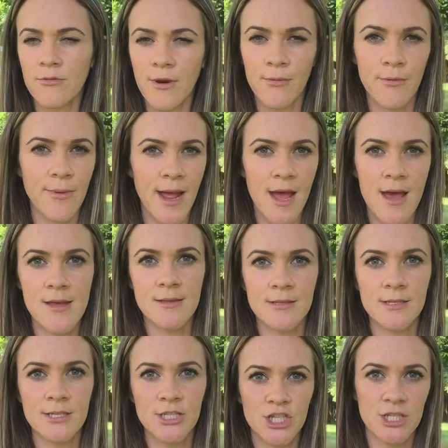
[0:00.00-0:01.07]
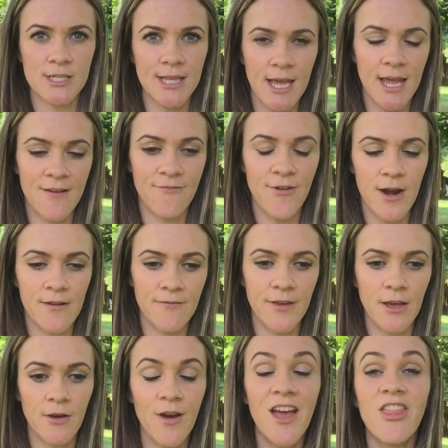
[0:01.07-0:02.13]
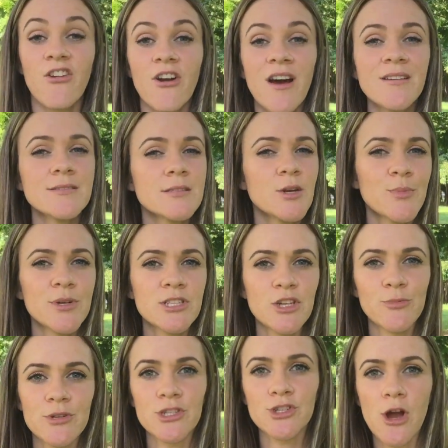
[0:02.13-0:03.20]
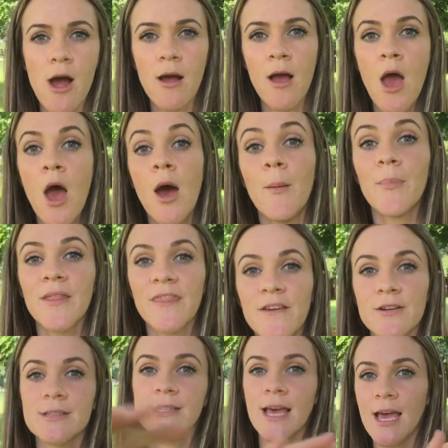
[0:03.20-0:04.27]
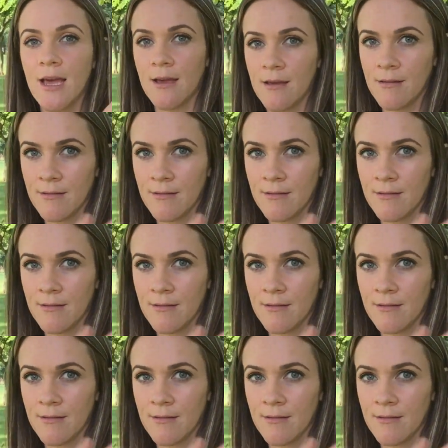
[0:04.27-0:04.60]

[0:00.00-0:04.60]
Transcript: rubber bands just like in front of you, and they're not super, super strong, but there's like,